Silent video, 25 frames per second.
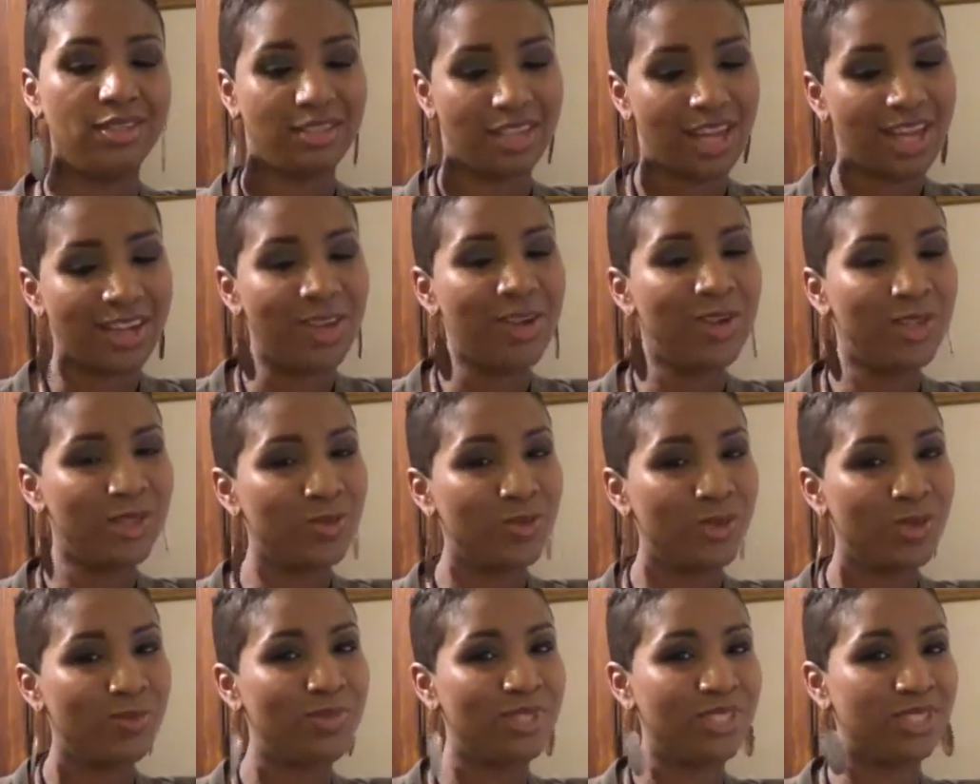I know this
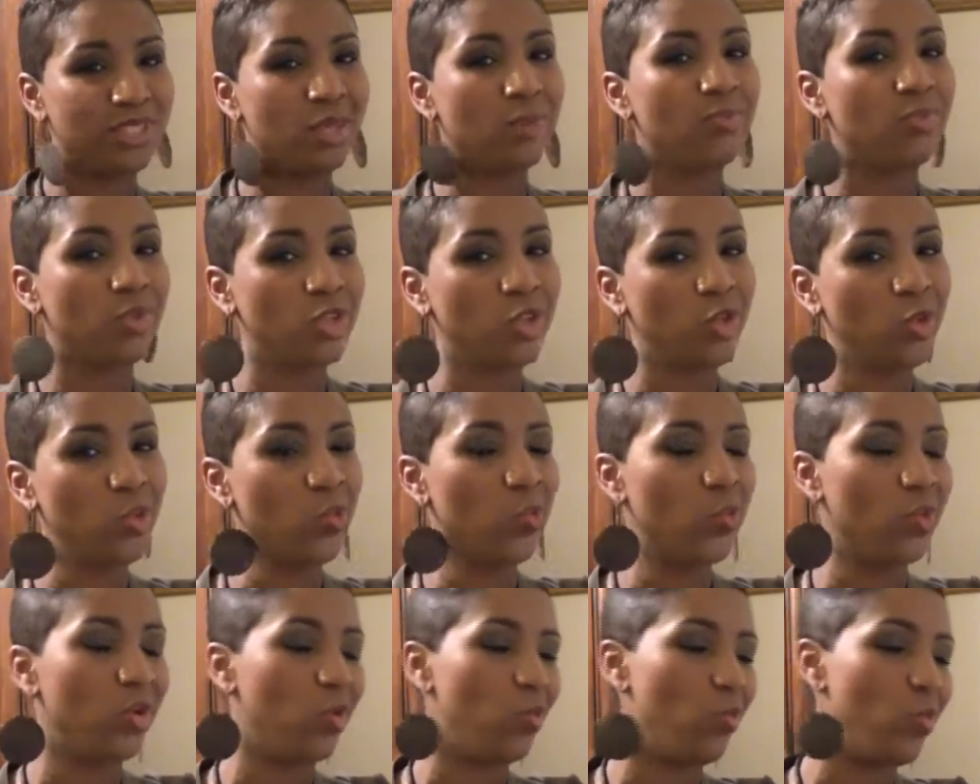would have been something you
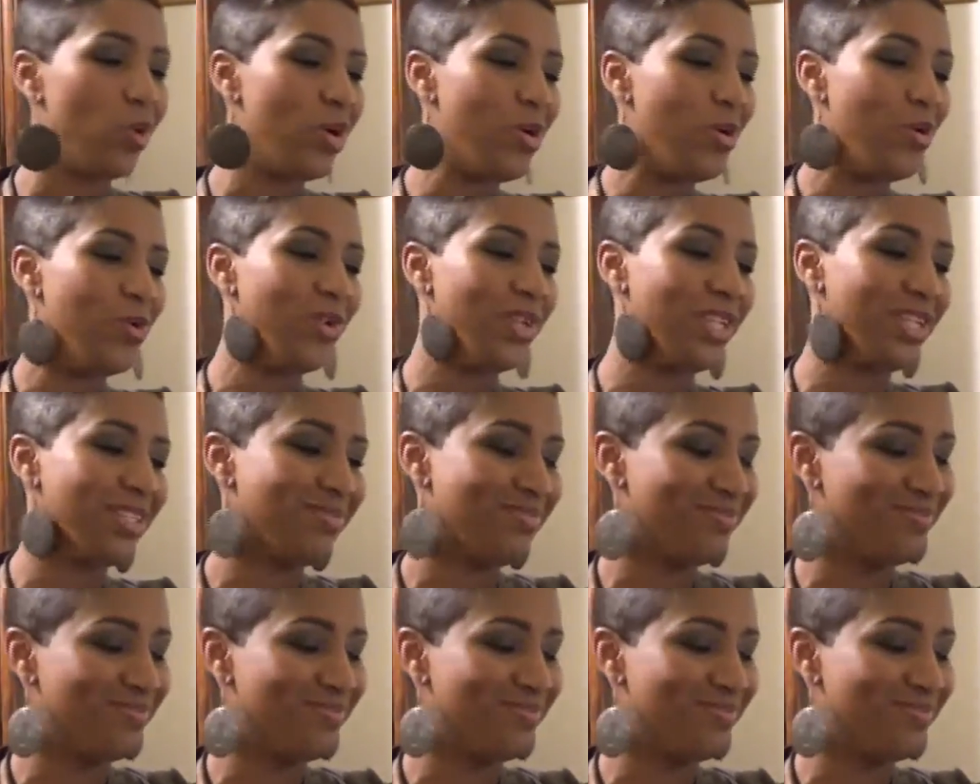would have wanted.